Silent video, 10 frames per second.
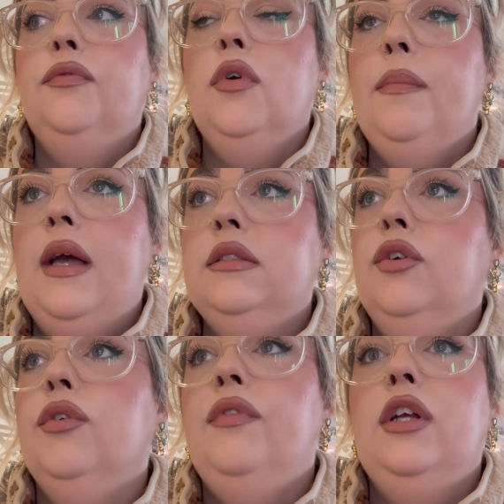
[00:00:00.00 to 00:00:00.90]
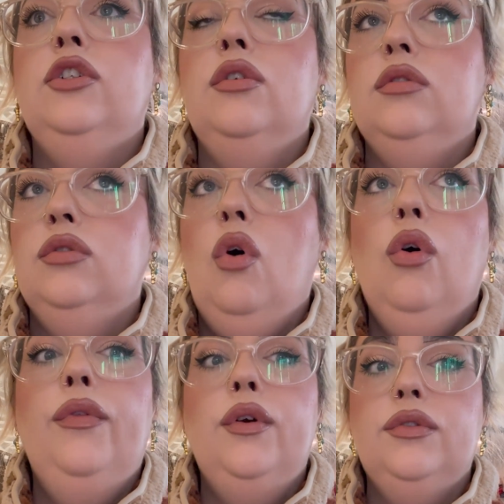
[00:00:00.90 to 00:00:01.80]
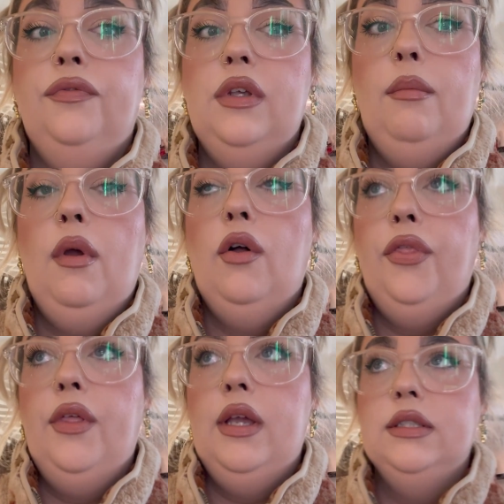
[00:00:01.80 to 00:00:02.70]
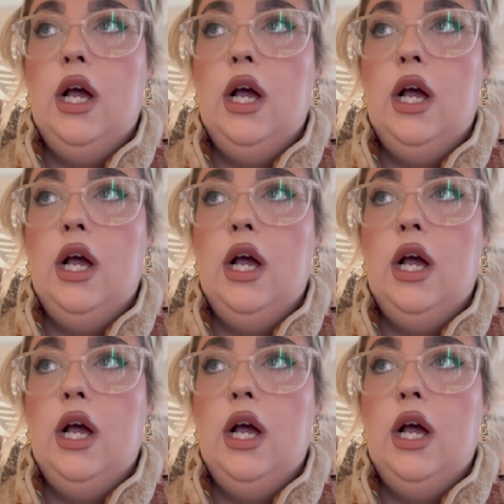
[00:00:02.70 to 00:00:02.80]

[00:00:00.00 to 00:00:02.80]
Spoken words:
for bacterial vaginosis, all those female things.